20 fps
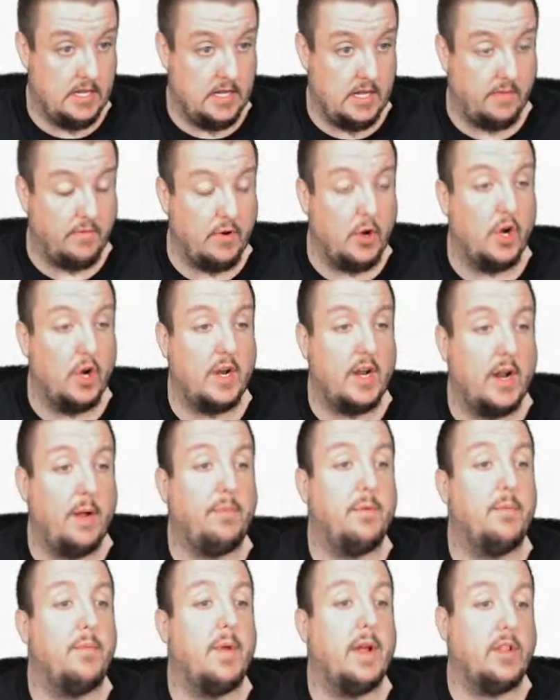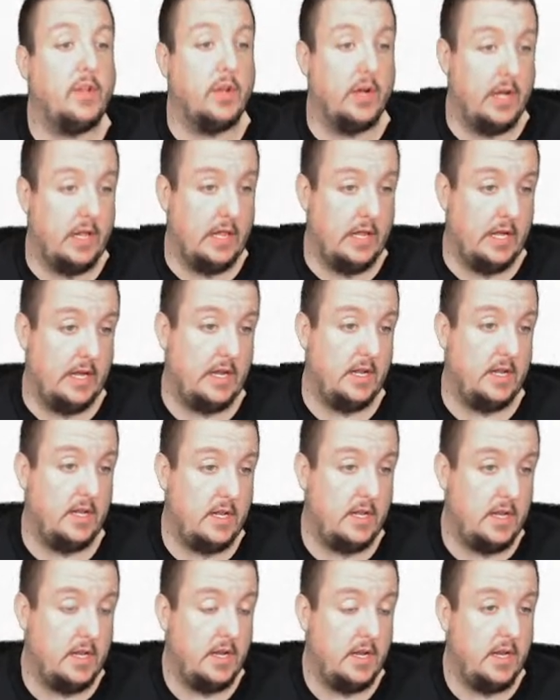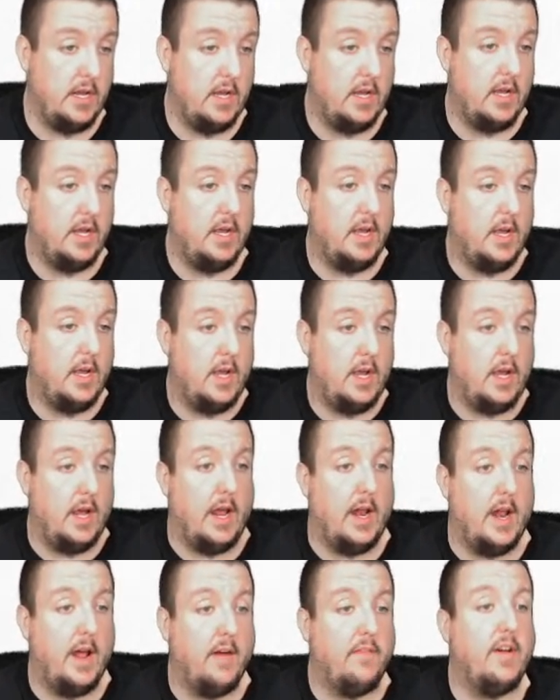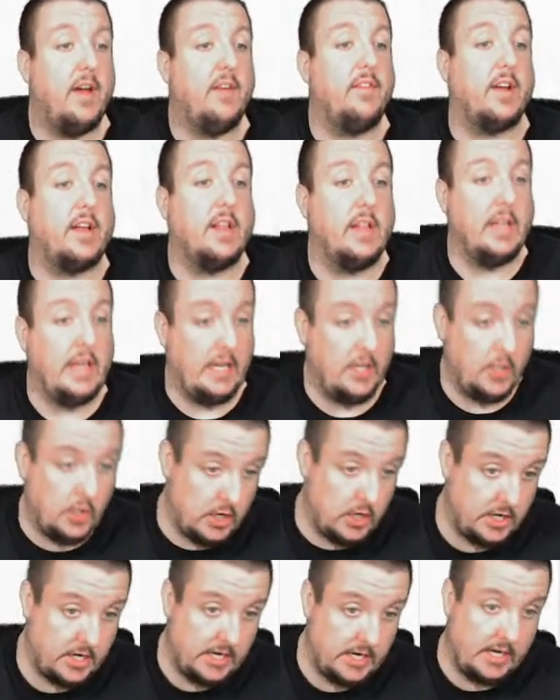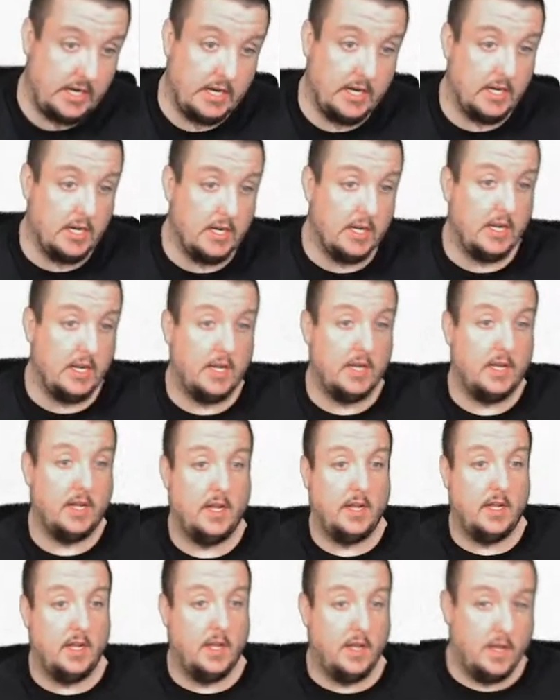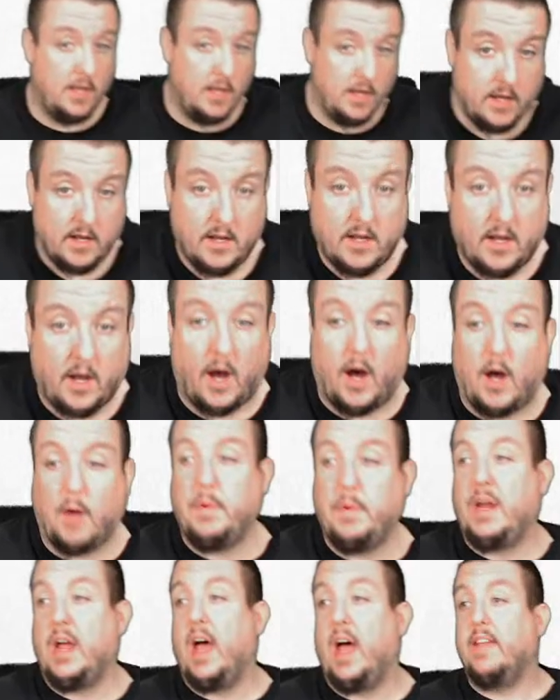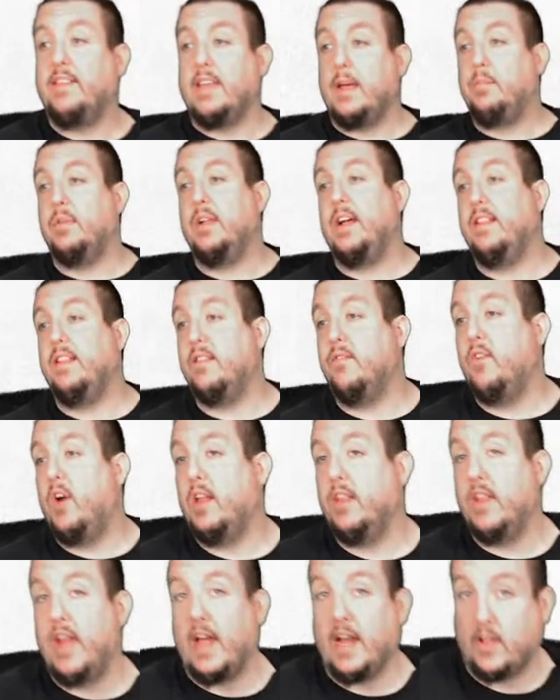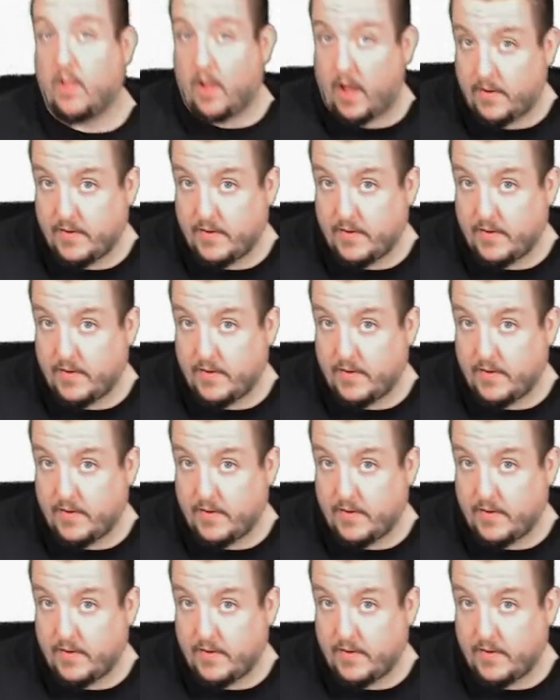I'm going to hook it up to my toilet, and I'm going to have a clean tushy, all because I played some online claw